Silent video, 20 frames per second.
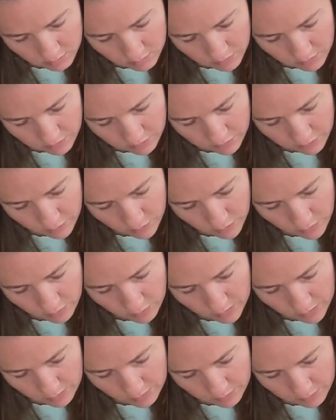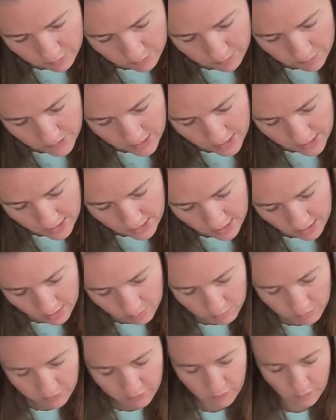before we bake
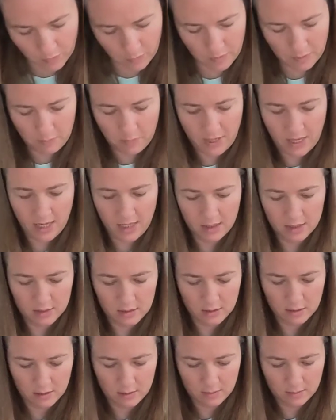and before we paint.